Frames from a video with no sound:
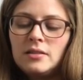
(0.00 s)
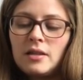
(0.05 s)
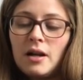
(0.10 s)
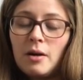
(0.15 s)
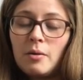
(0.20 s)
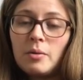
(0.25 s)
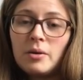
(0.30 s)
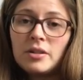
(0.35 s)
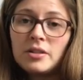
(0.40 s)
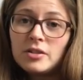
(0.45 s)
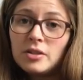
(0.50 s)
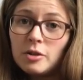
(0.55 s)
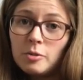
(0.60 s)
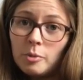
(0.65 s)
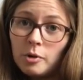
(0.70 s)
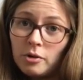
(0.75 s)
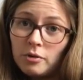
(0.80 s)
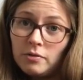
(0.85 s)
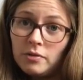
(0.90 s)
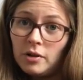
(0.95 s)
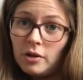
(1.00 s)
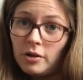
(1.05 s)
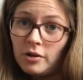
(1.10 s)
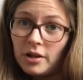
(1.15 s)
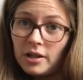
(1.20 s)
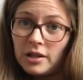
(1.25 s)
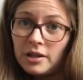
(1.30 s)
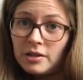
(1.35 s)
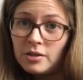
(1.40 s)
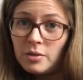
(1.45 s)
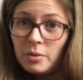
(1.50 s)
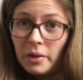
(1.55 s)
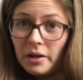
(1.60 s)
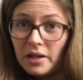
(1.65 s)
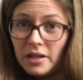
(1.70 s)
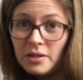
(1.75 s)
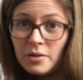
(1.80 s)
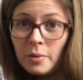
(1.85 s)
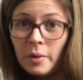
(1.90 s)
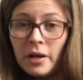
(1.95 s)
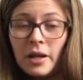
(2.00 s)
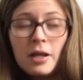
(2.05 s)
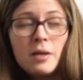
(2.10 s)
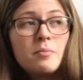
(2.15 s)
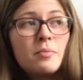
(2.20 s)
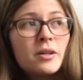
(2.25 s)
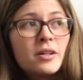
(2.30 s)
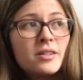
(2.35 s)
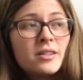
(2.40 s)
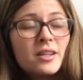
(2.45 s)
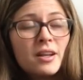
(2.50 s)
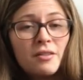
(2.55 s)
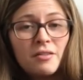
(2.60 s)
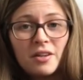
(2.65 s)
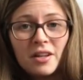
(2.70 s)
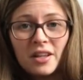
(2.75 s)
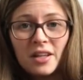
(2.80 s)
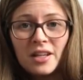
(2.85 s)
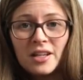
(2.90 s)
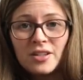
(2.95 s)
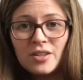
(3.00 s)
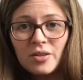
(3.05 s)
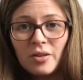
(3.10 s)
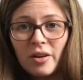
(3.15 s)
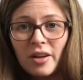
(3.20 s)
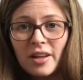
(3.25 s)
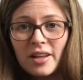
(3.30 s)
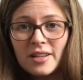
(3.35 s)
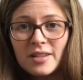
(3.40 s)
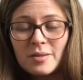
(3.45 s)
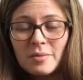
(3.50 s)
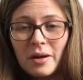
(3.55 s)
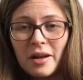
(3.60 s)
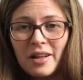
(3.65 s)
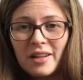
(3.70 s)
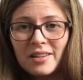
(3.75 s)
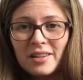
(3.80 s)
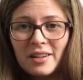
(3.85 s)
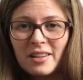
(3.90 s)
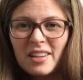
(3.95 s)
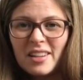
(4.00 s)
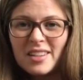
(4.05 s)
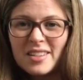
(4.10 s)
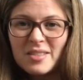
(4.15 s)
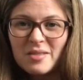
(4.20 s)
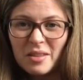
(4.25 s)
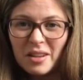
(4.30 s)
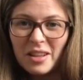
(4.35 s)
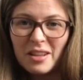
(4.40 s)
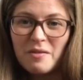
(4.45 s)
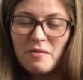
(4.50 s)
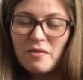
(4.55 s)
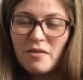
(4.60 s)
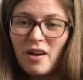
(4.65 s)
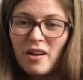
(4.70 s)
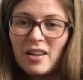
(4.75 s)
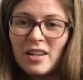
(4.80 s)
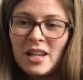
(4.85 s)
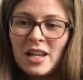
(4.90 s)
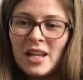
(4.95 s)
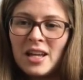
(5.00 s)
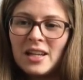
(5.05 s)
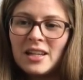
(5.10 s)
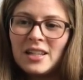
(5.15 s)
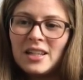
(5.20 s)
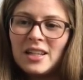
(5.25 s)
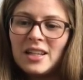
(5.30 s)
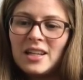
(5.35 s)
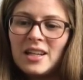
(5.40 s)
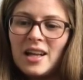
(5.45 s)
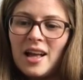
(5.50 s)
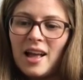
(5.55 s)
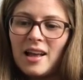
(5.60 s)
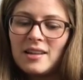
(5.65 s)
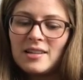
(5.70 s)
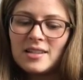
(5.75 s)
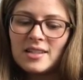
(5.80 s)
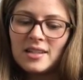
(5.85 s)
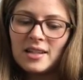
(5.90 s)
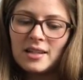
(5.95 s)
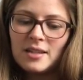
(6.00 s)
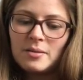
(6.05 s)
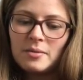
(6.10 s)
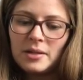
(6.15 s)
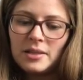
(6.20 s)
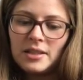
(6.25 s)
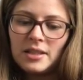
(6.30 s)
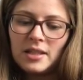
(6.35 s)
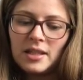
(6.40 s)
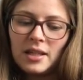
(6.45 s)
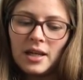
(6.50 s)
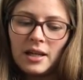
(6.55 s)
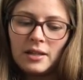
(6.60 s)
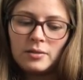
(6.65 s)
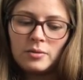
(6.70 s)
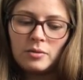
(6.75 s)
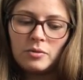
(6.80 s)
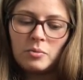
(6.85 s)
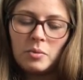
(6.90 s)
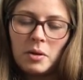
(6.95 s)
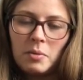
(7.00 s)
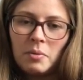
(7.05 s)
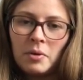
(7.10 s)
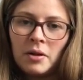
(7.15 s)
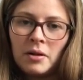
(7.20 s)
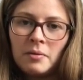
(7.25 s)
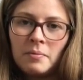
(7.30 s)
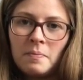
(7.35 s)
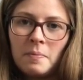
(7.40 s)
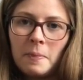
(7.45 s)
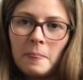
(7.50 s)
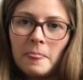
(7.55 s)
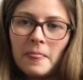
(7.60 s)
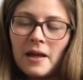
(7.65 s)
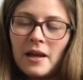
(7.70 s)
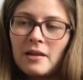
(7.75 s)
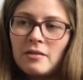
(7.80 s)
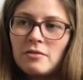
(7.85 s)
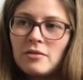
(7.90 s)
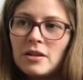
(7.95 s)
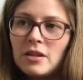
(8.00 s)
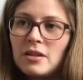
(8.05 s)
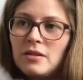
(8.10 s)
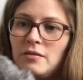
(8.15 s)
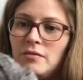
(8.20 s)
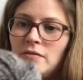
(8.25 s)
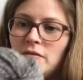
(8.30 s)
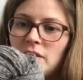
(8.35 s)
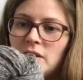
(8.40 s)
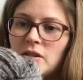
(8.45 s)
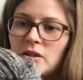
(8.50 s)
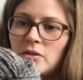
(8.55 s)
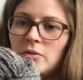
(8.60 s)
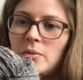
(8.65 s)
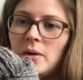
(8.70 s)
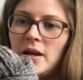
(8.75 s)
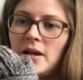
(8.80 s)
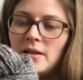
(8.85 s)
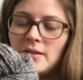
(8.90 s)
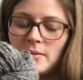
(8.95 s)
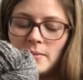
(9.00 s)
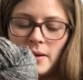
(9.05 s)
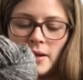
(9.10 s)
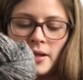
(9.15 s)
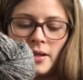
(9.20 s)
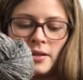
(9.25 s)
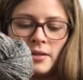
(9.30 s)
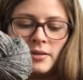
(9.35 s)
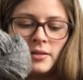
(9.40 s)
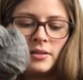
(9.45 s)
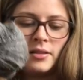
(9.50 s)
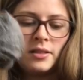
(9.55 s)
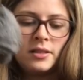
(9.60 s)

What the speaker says: I want to do more vlogging in 2020 because I really enjoy it as well, and I think it's really fun and it's a nice way to connect with people and really visual way as well.